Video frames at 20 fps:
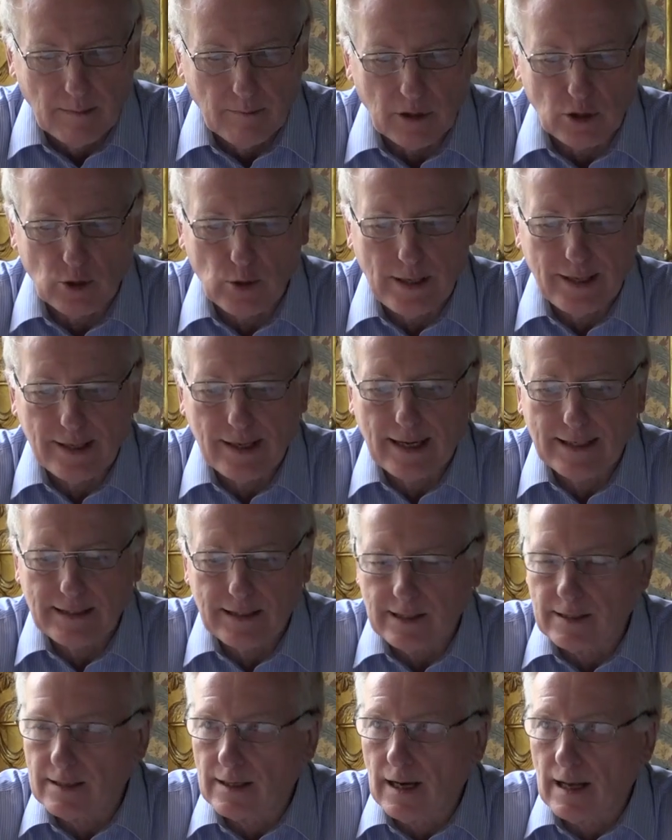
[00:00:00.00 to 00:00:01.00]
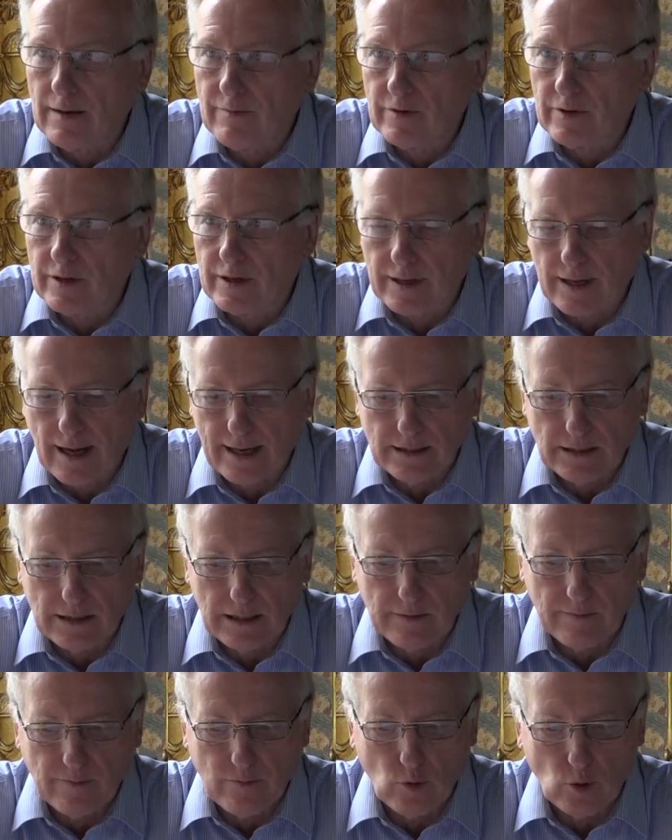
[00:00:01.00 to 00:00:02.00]
Between 1911 and
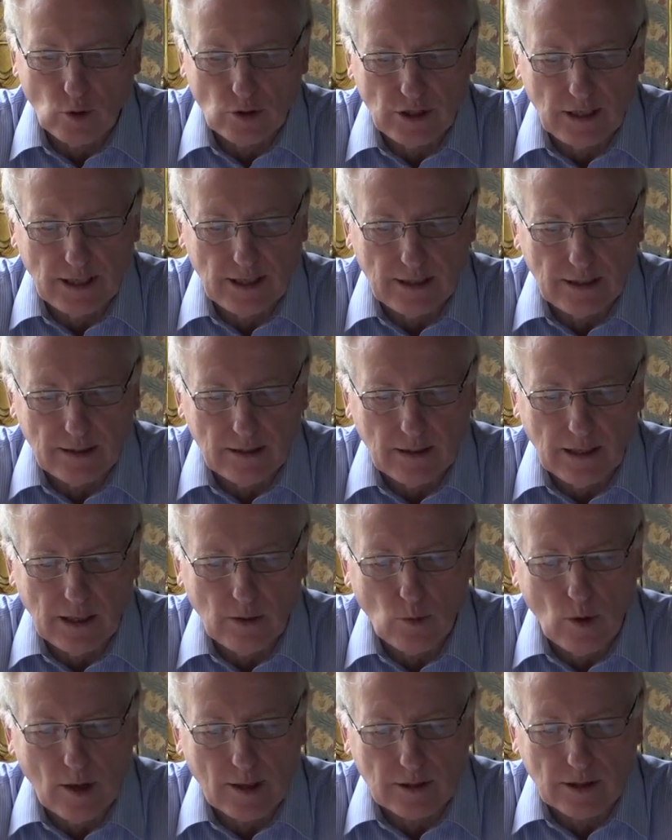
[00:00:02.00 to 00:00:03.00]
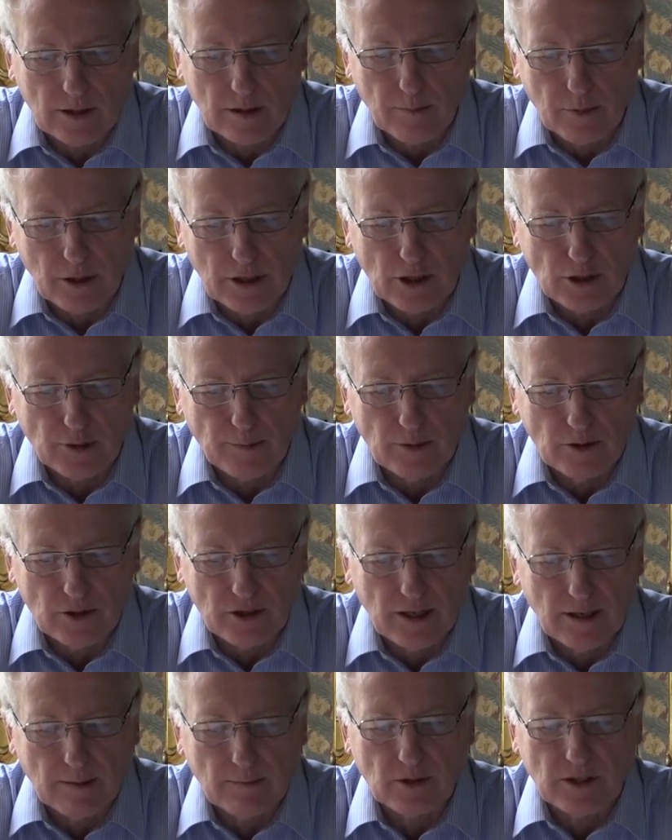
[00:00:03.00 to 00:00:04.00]
1914 he worked at the British
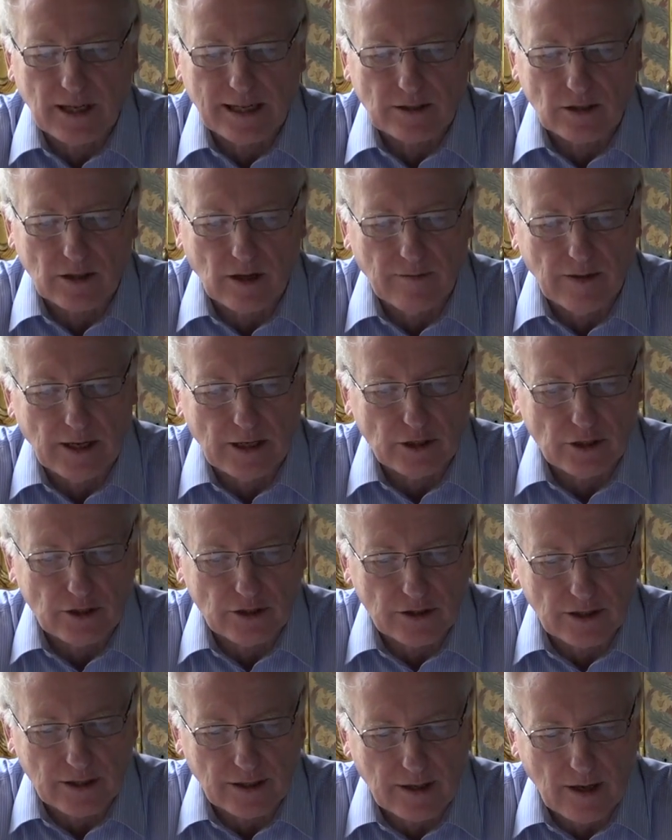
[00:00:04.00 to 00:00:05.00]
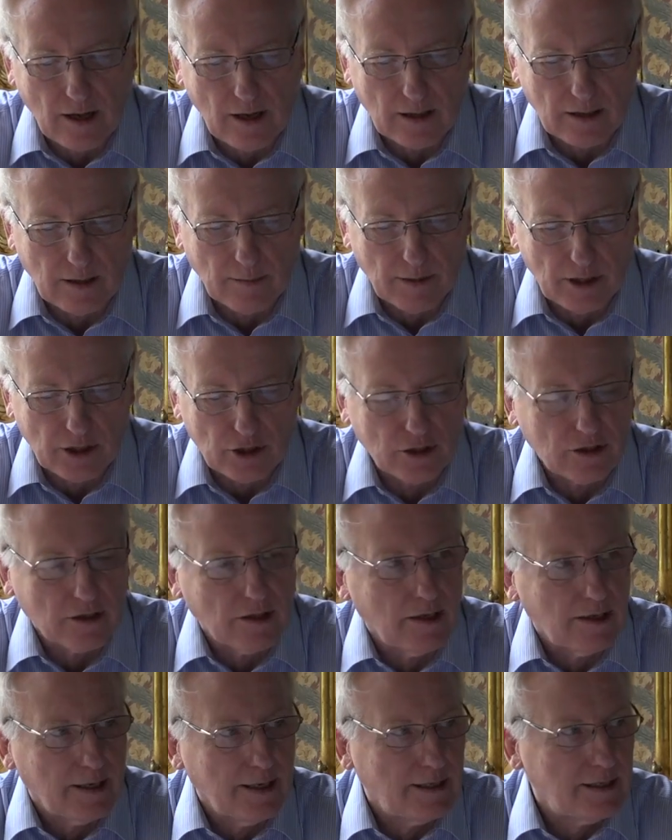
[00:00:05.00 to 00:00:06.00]
Museum's excavations at Carchemish,
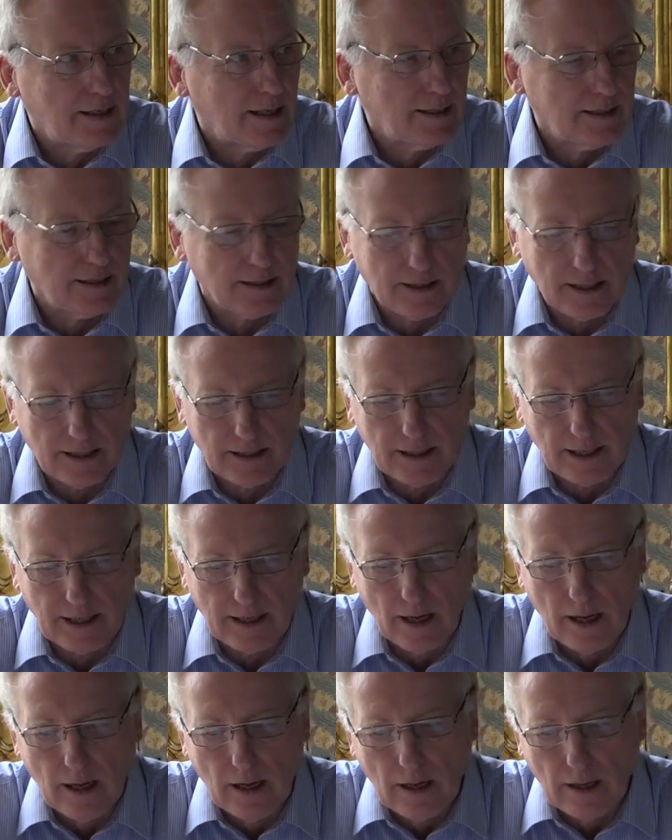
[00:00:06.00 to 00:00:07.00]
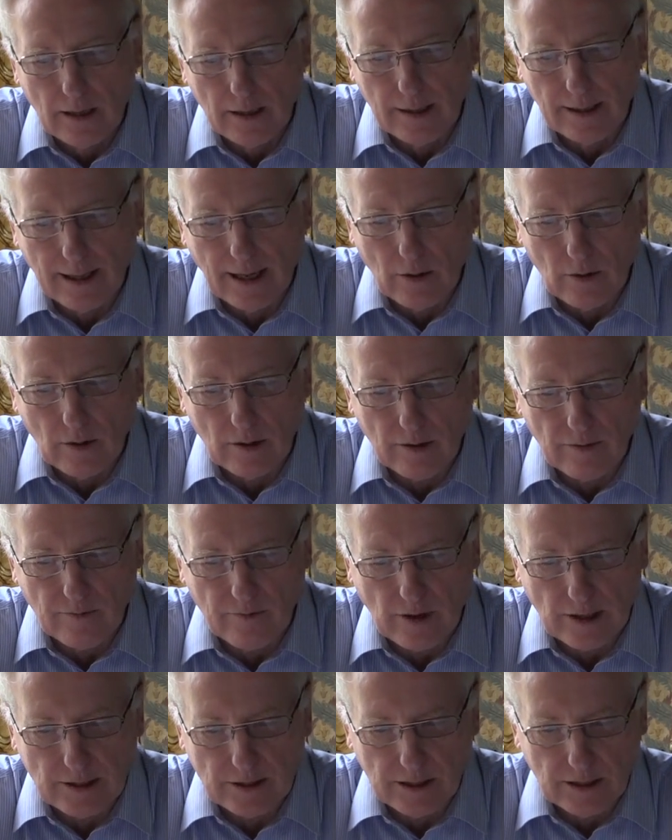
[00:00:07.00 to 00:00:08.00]
a Hittite city now on the
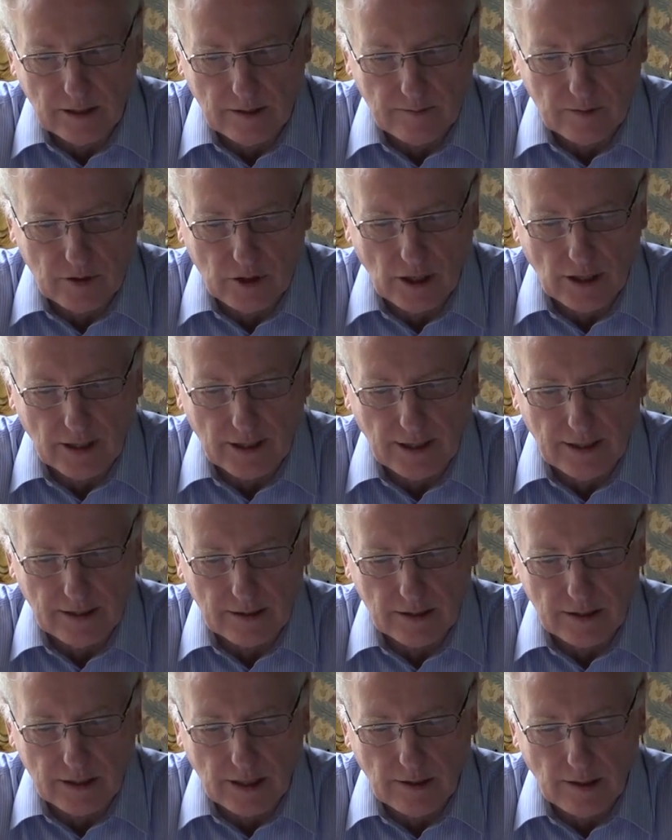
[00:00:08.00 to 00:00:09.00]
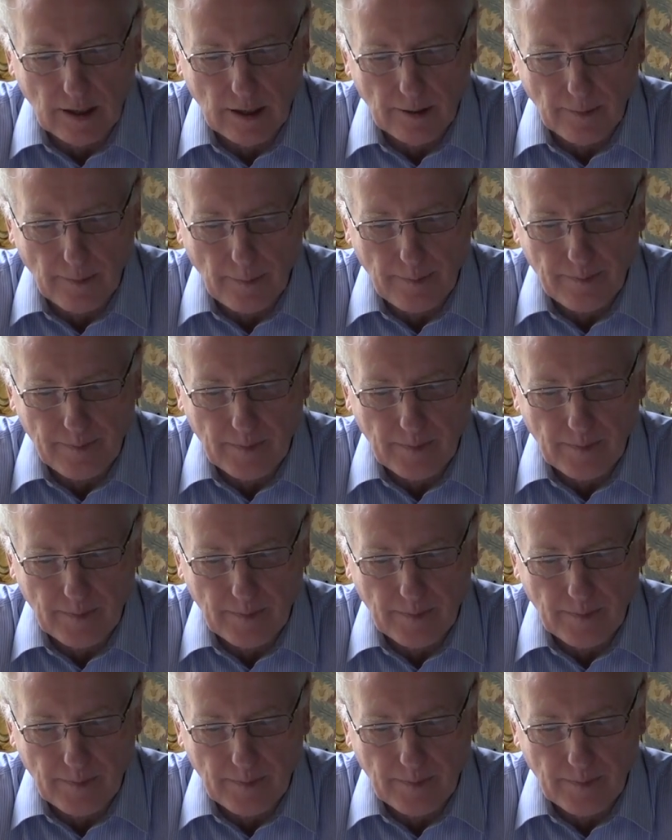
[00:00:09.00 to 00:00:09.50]
frontier of Turkey and Syria.